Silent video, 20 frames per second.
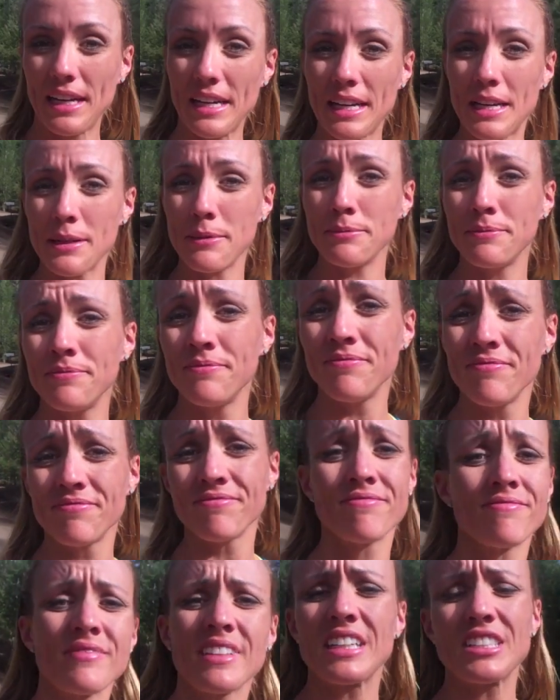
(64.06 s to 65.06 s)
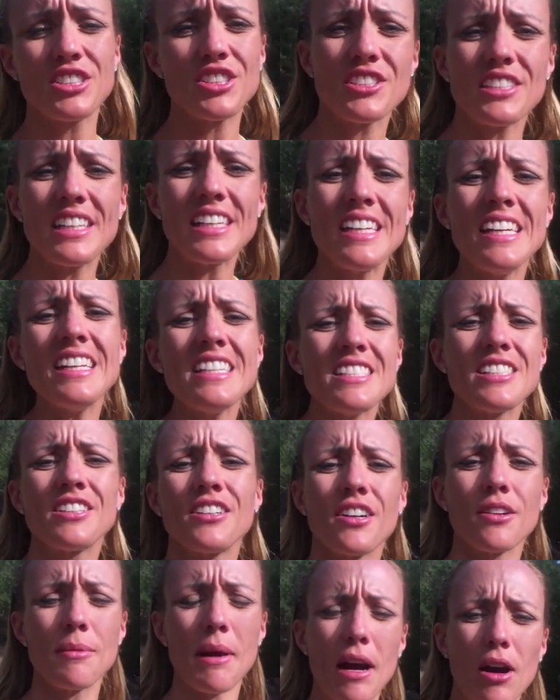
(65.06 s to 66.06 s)
I am. It's just
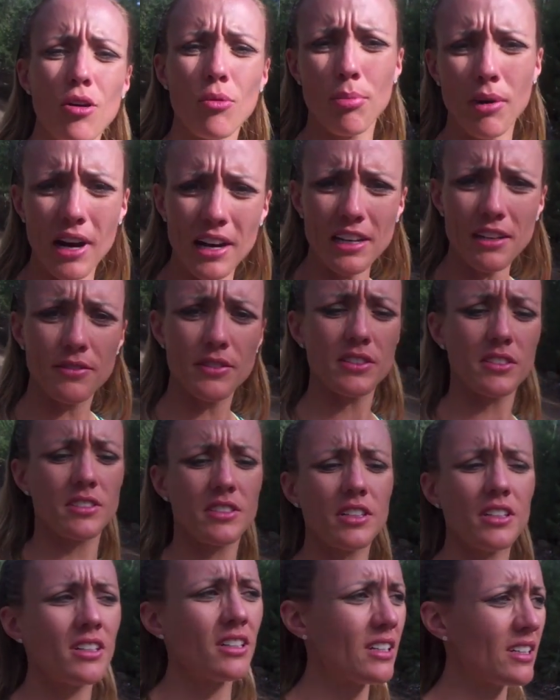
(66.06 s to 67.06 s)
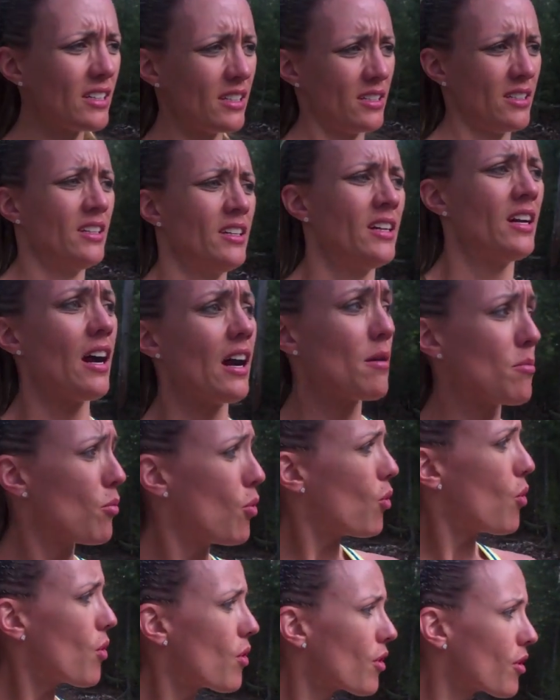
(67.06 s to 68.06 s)
easier. My whole body feels good. I'm
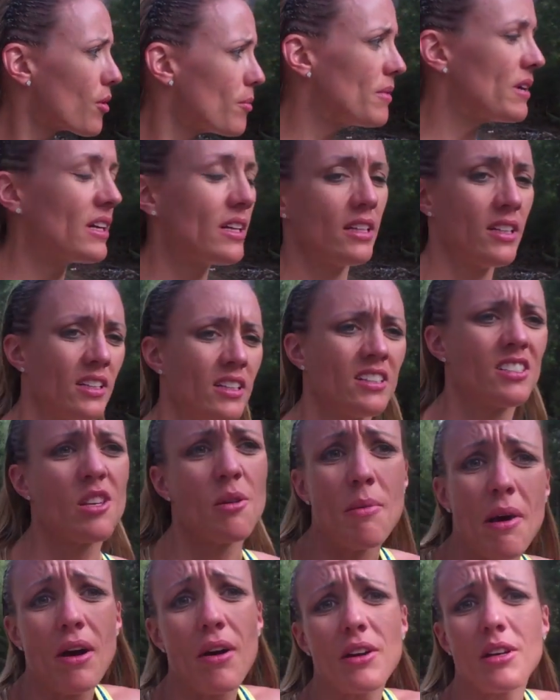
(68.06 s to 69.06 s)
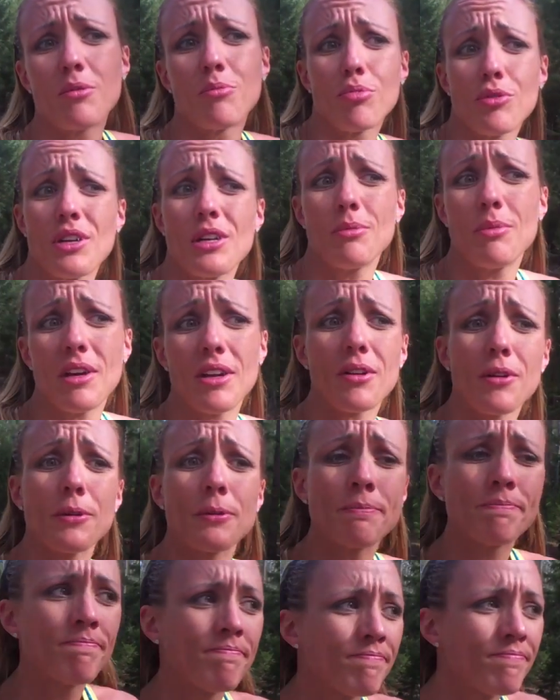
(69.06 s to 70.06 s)
warm. Somehow I can breathe better.
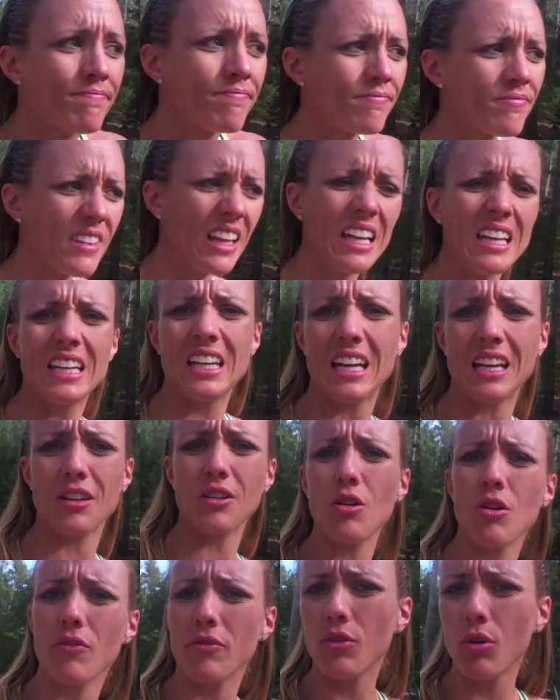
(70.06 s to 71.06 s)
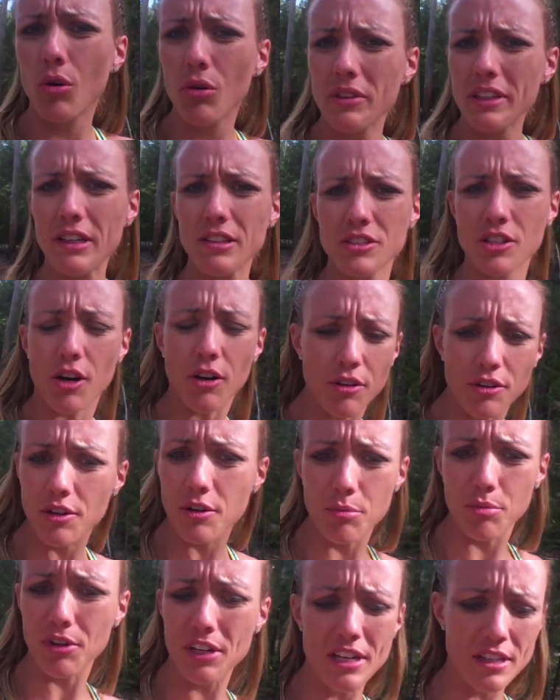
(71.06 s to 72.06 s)
I don't know if cold air is harder to
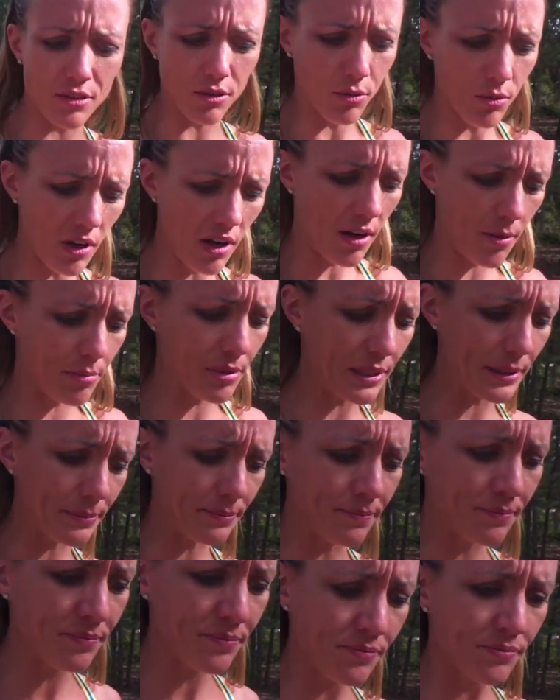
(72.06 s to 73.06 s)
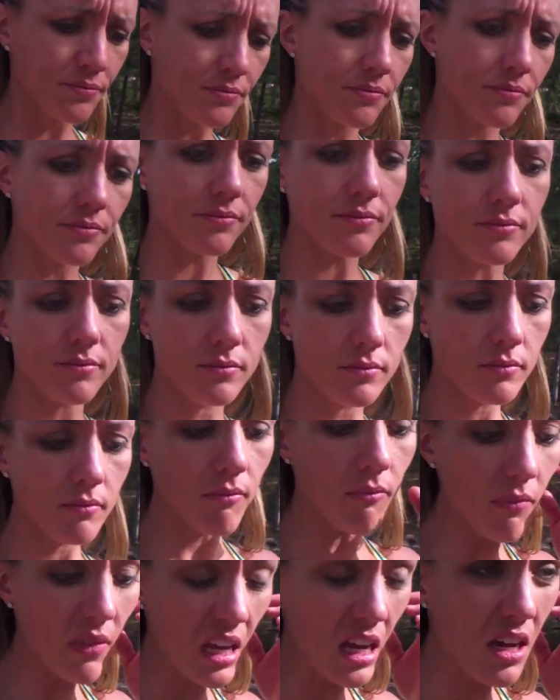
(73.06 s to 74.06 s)
breathe or what, but
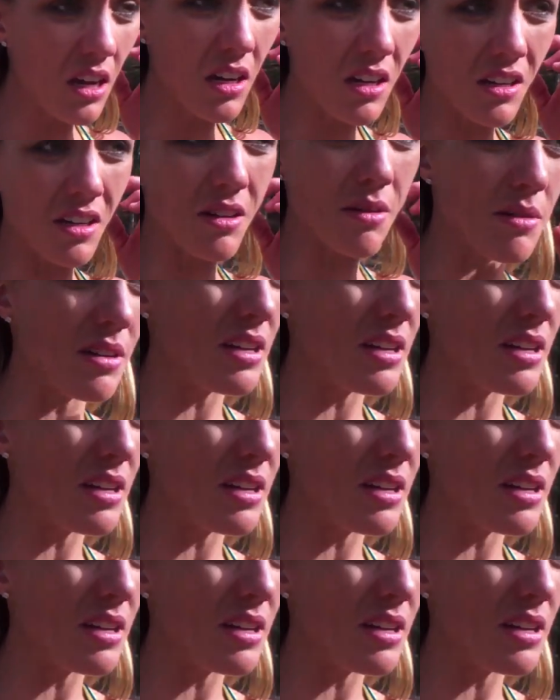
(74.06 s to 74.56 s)
uh,